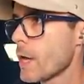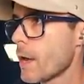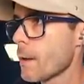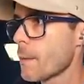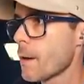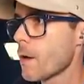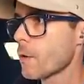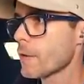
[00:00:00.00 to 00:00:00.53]

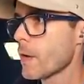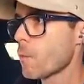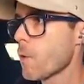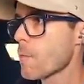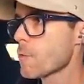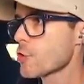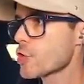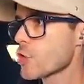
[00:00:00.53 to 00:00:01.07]
yeah. Oh, yeah.
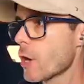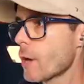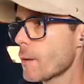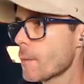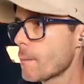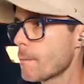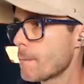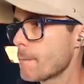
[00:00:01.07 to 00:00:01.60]
One more shot.
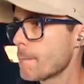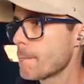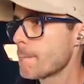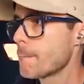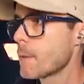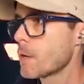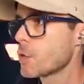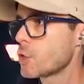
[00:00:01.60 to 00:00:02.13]

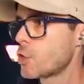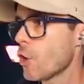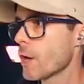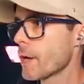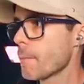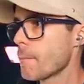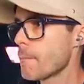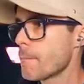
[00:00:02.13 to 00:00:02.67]

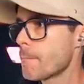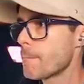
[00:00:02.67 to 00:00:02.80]
Got him!